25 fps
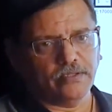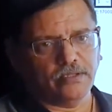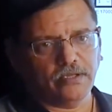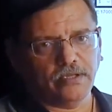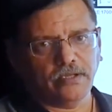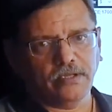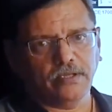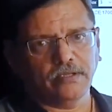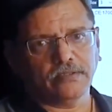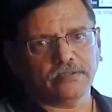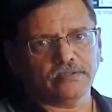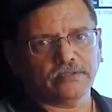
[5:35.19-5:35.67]

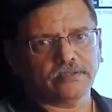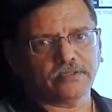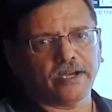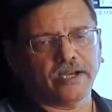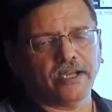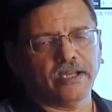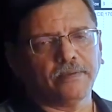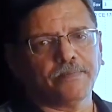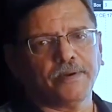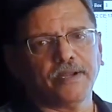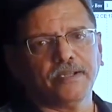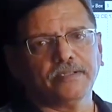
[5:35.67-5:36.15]
the
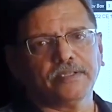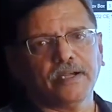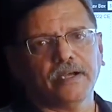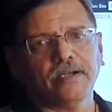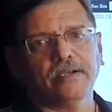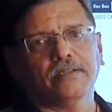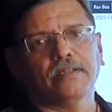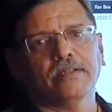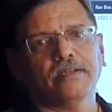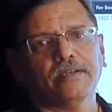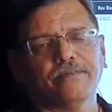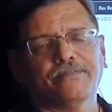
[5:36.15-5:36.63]
strike price
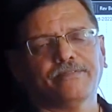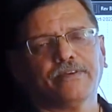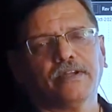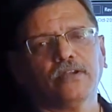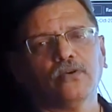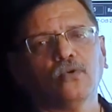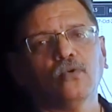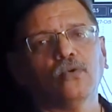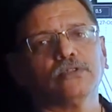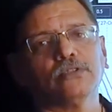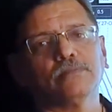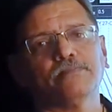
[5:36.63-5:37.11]
and the Nifty
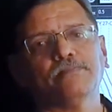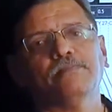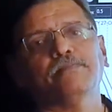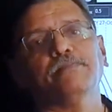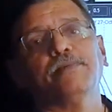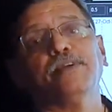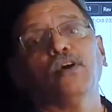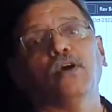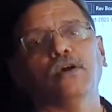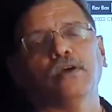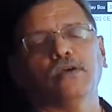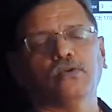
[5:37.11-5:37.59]
goes
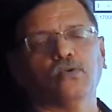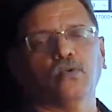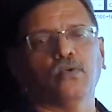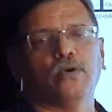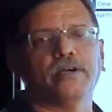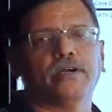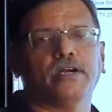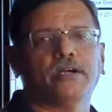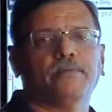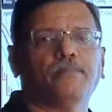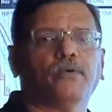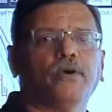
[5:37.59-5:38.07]
beyond
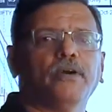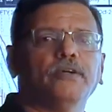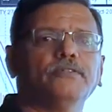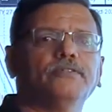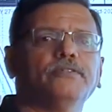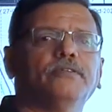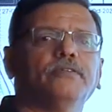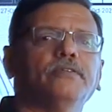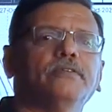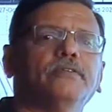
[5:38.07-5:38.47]
200 points?